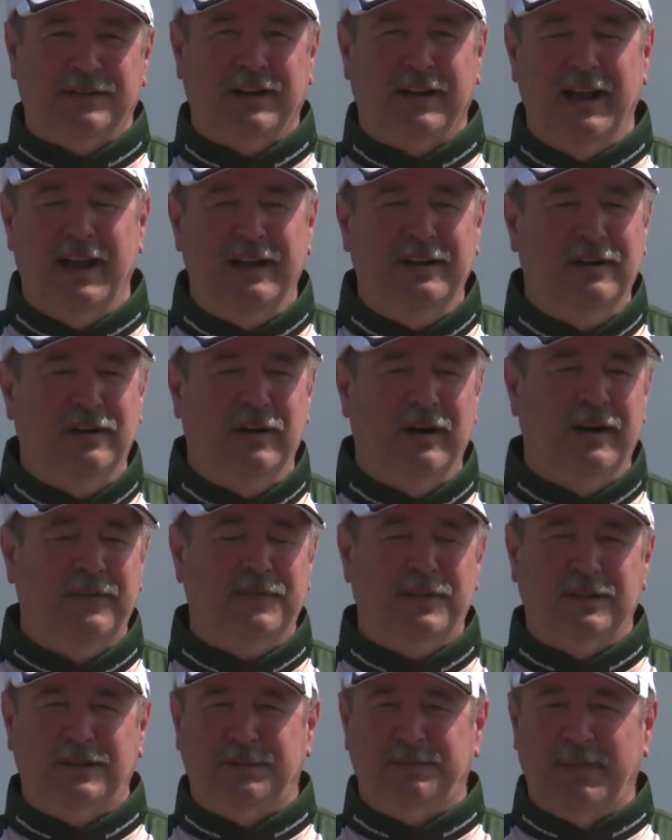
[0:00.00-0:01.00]
Again, you don't
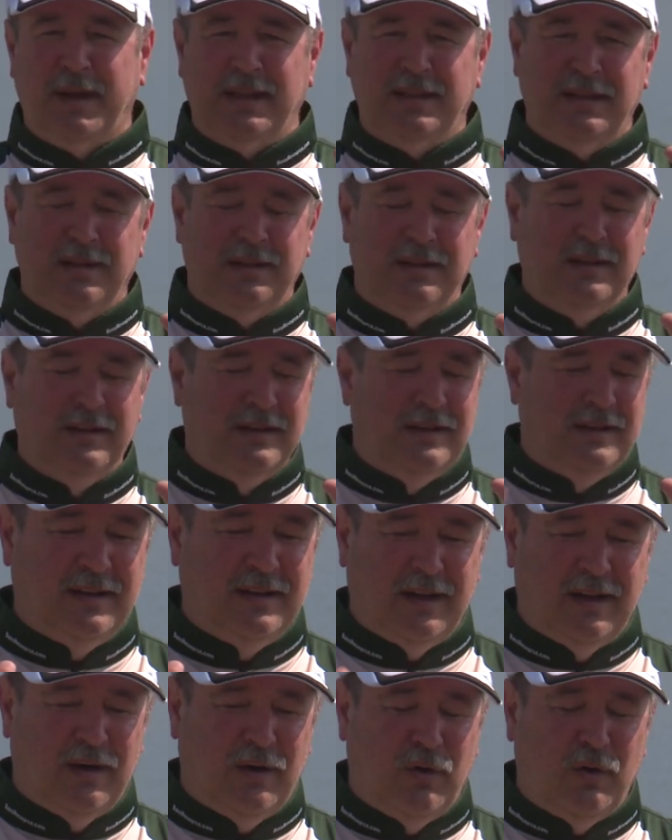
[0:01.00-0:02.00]
have to spend
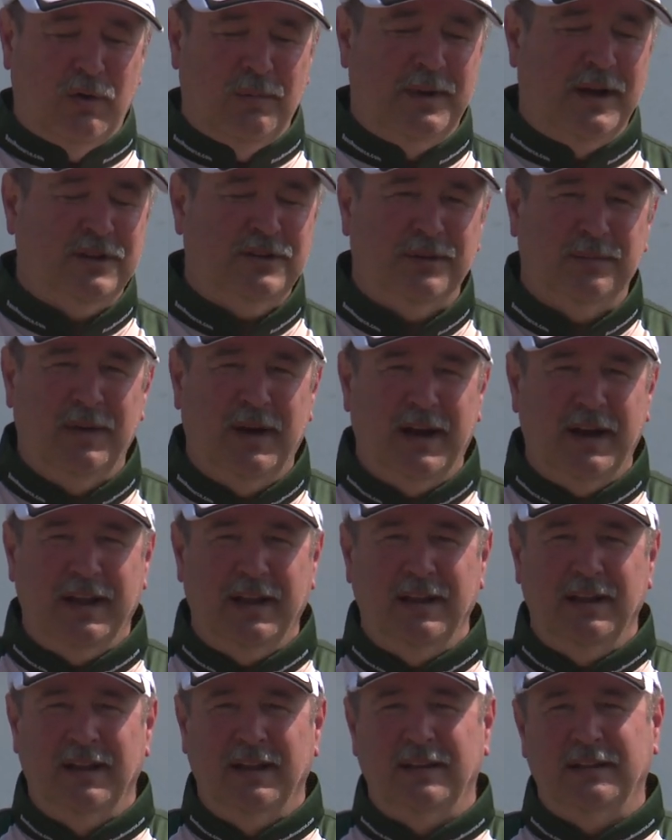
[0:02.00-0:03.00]
a whole bunch of
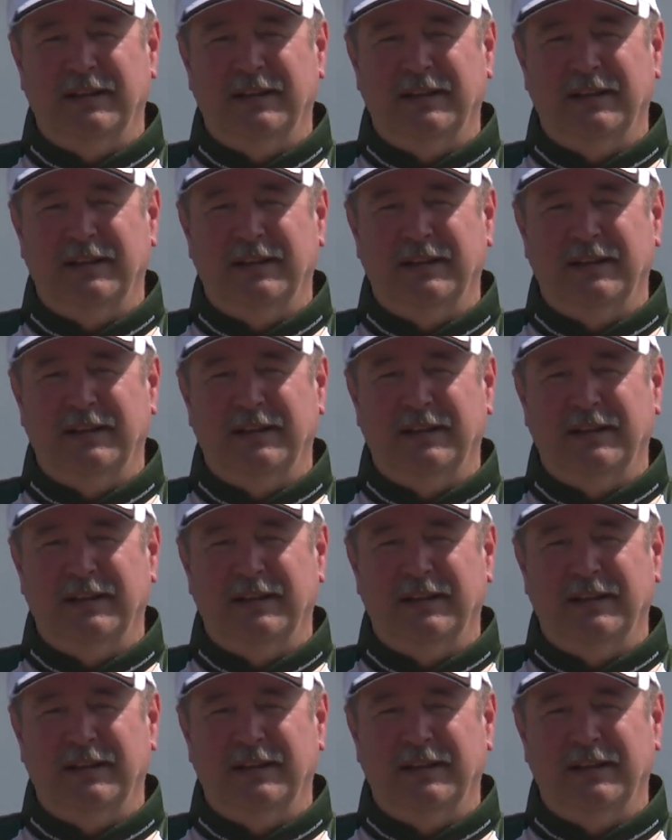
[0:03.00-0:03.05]
money